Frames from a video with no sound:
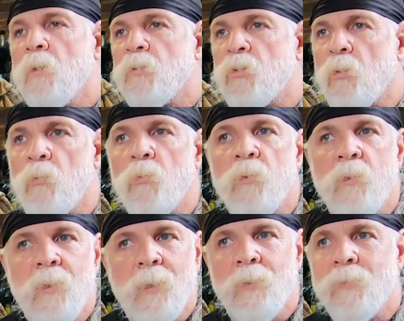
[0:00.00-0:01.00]
So
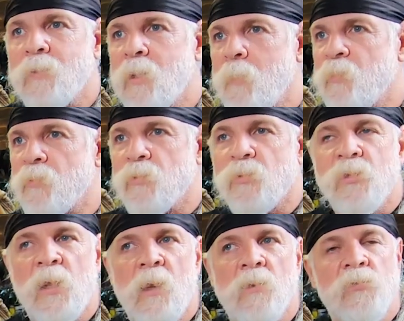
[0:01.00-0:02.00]
get your temperatures
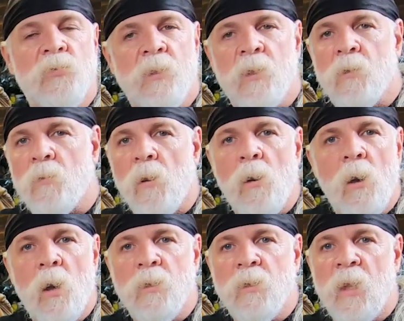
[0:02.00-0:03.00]
down so that on a
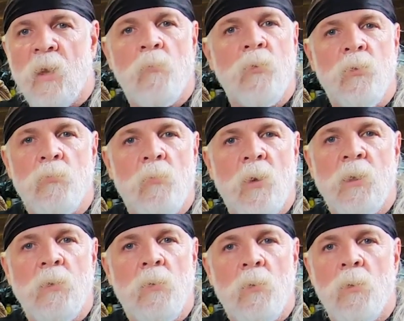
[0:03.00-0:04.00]
hot day when you're
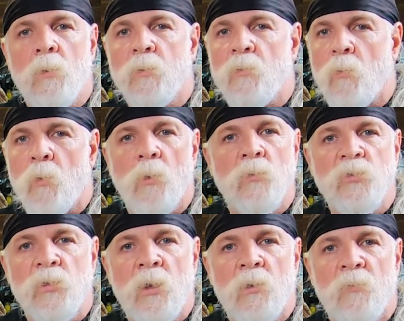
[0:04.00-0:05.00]
running hard, the
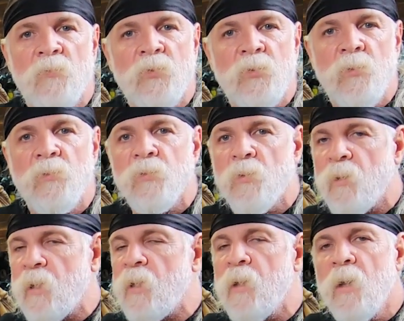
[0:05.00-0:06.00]
oil's not over
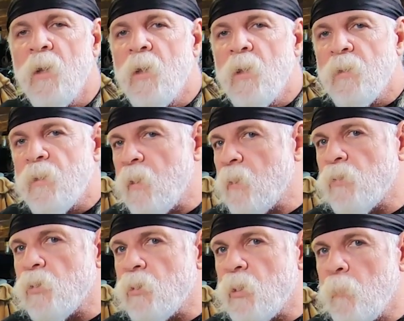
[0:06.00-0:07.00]
230, the
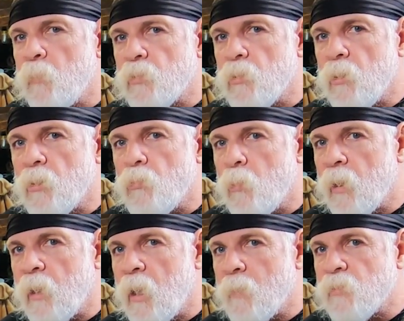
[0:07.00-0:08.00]
engine temperature on a twin
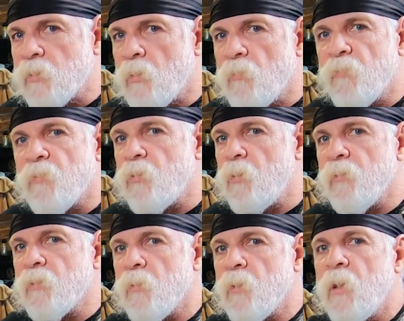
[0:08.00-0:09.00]
cam is not over
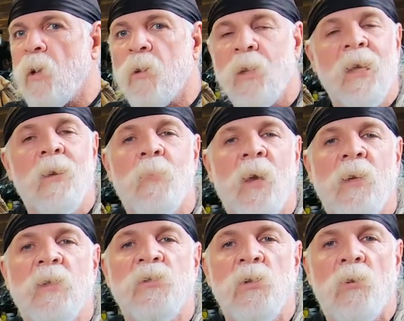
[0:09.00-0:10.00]
230, on an M8
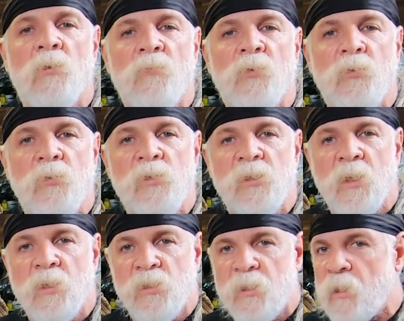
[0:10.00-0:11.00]
it's not over
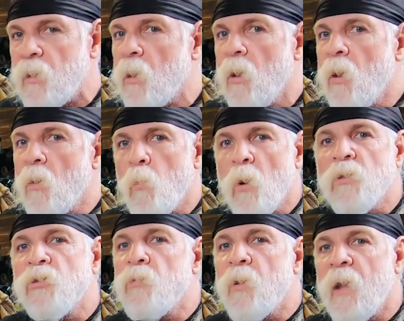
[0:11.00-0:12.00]
260.
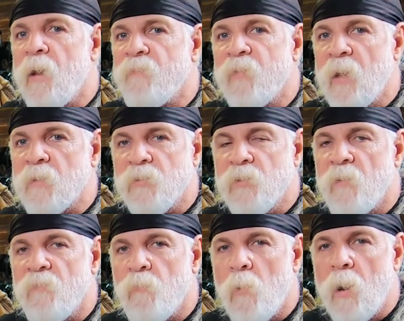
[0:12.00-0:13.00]
Once you have that
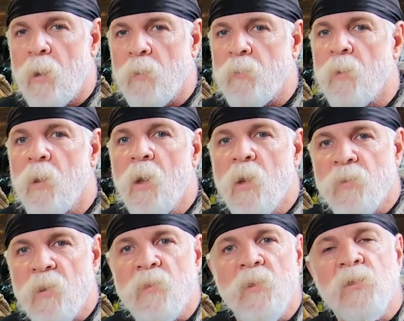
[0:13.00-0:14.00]
stuff wired,
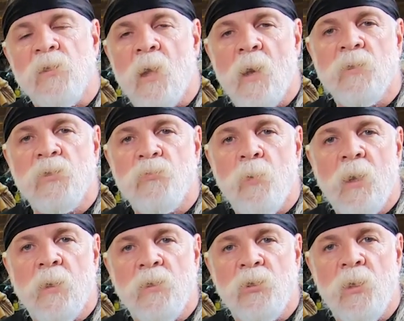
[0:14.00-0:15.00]
then this last
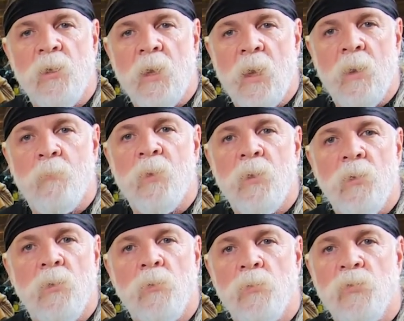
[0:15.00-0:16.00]
strategy can be
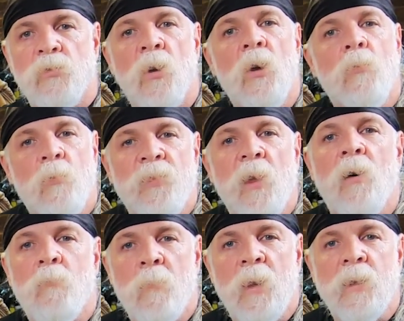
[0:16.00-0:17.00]
used
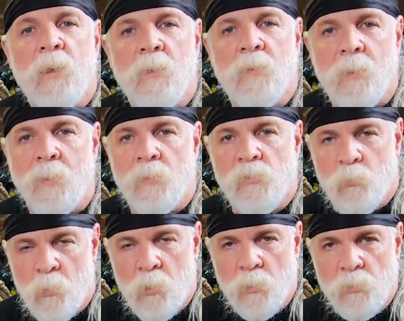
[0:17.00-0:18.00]
without making things
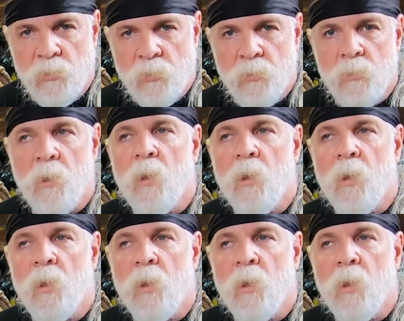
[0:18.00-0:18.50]
worse.